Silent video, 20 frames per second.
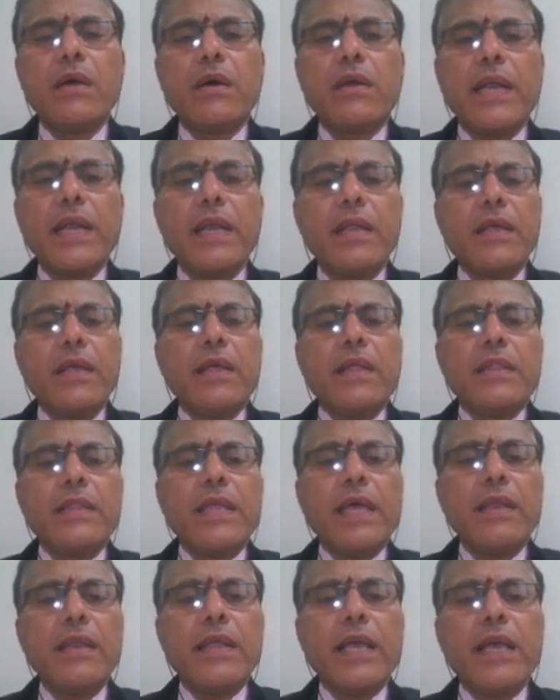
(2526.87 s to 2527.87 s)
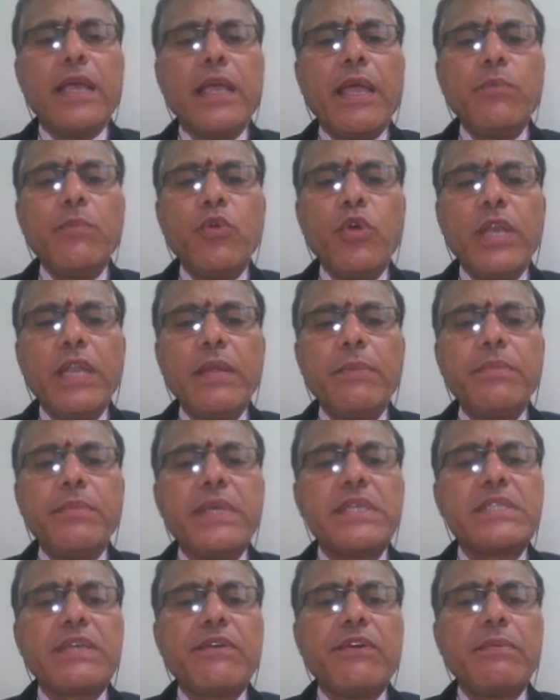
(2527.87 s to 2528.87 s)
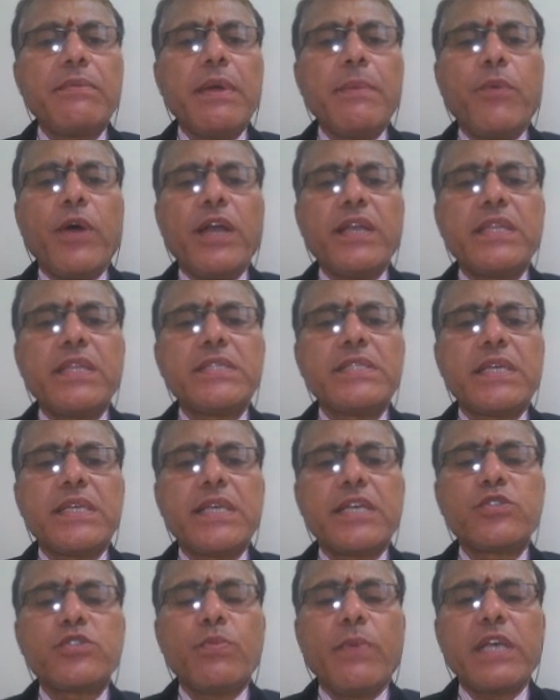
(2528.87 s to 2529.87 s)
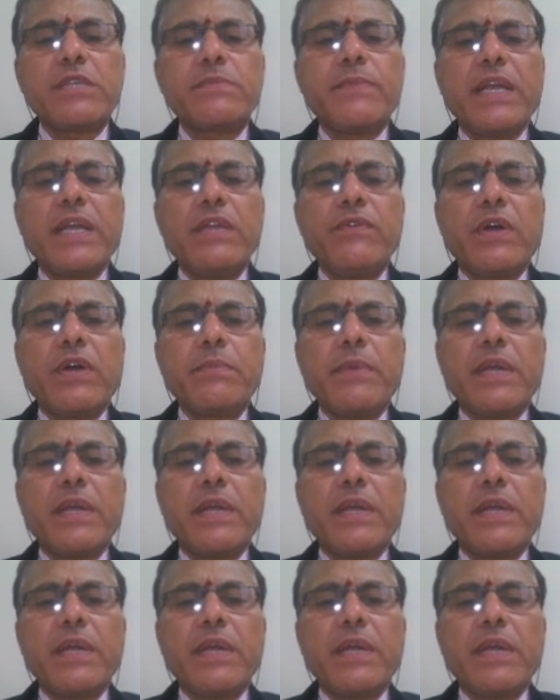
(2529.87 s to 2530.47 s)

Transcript: right, then MU limb is given by 0.36 XU max by D 1